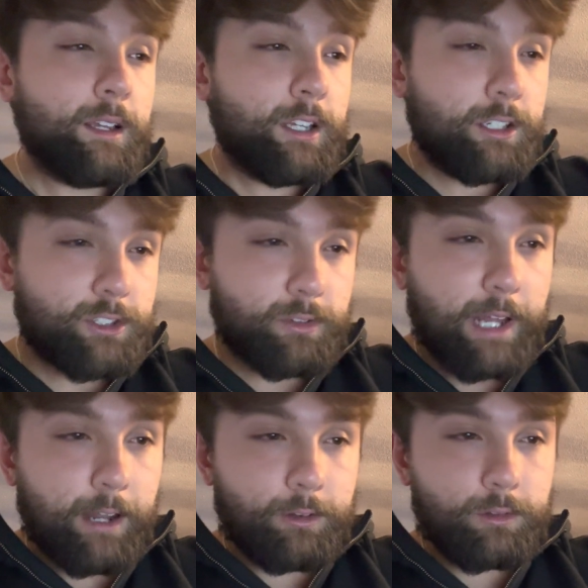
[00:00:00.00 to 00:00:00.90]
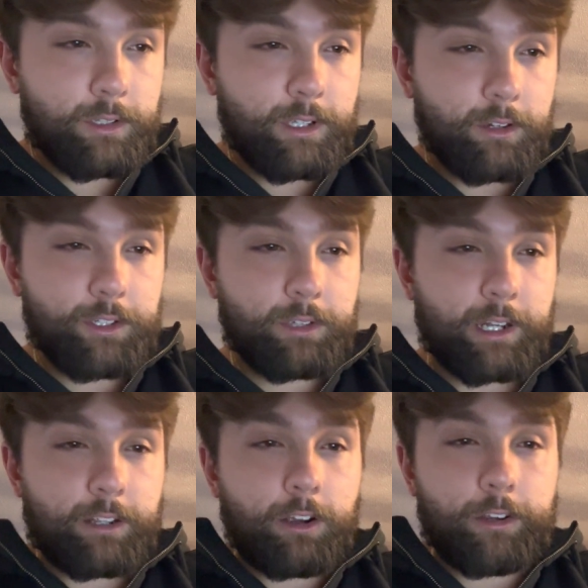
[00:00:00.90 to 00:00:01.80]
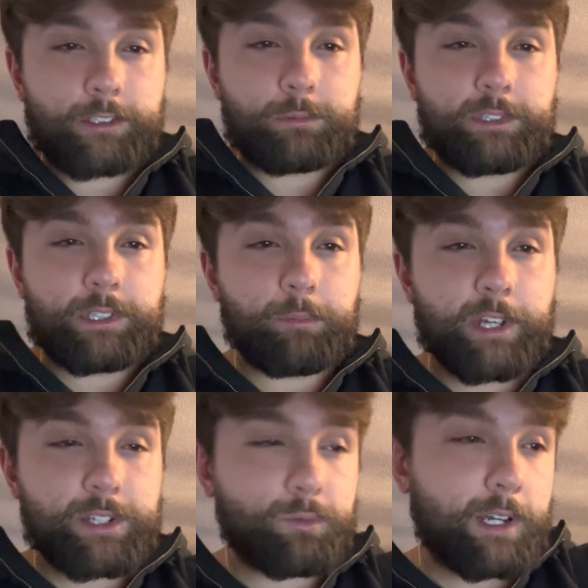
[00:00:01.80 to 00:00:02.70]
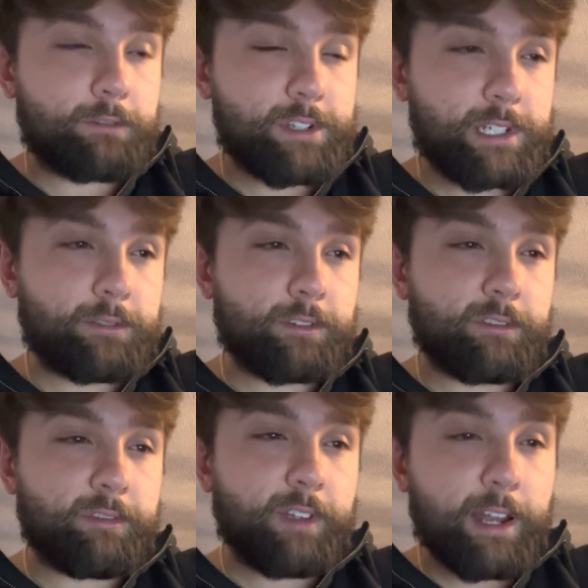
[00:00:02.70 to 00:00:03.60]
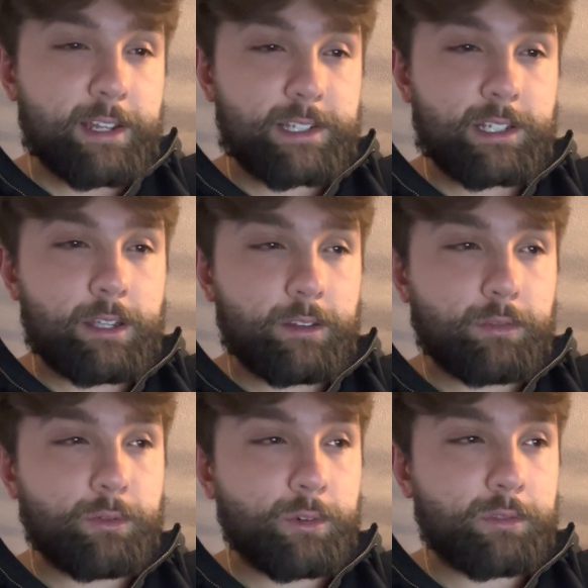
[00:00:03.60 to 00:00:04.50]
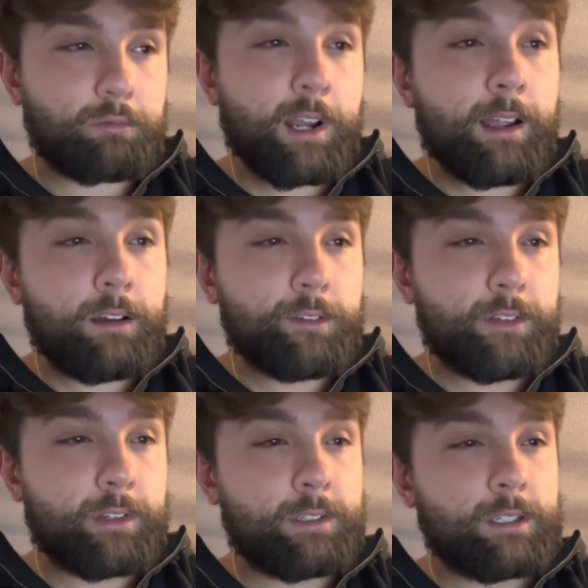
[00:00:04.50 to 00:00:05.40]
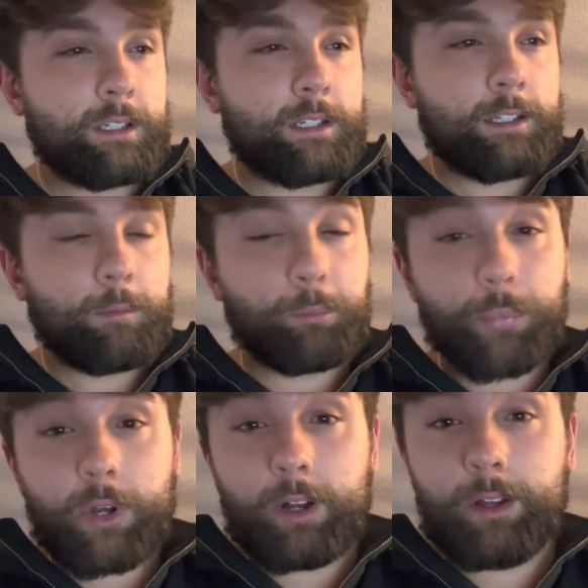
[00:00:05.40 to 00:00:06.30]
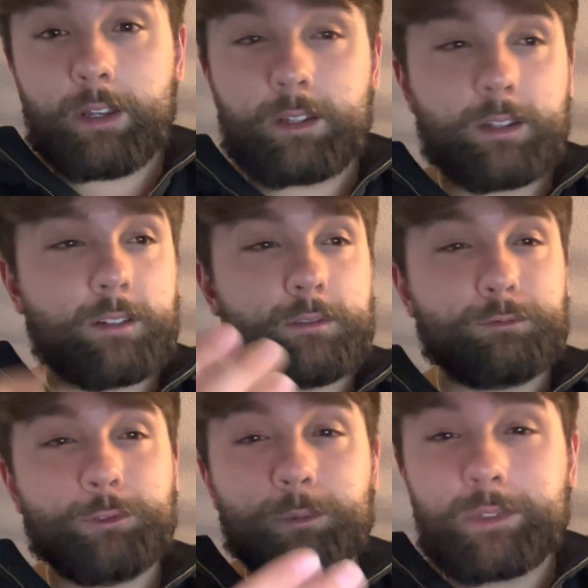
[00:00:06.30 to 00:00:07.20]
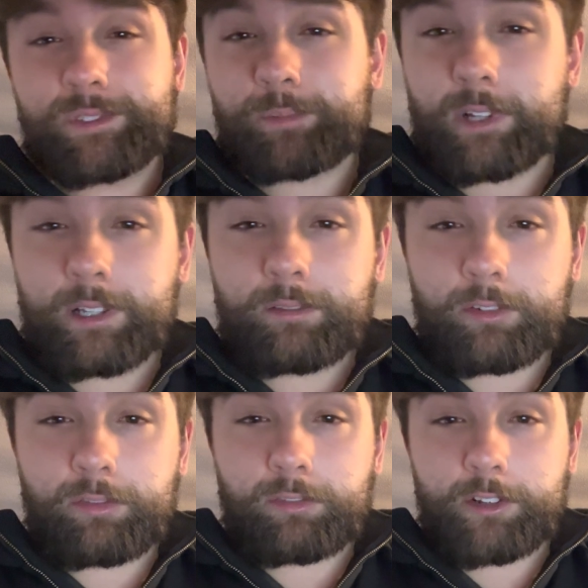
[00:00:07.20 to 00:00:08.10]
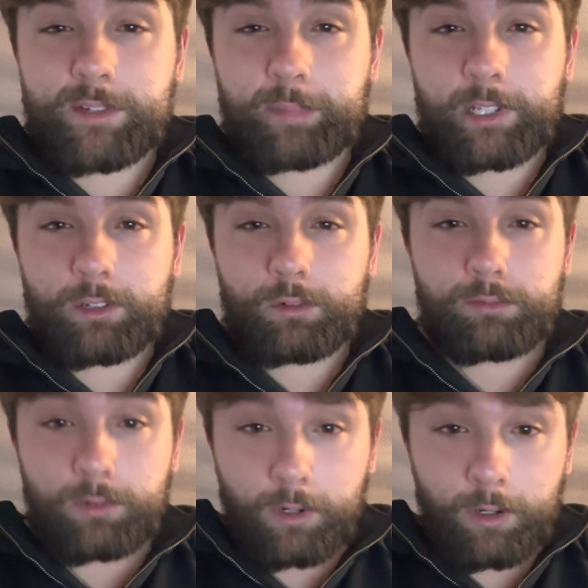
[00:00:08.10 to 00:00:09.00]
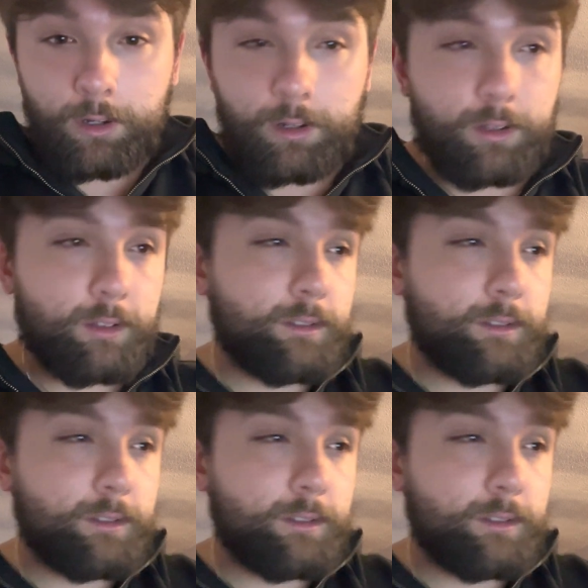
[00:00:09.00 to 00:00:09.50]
So not only are you getting arguably the best wide receiver in fantasy in the 4th round, but Ruben's playing for first pick overall.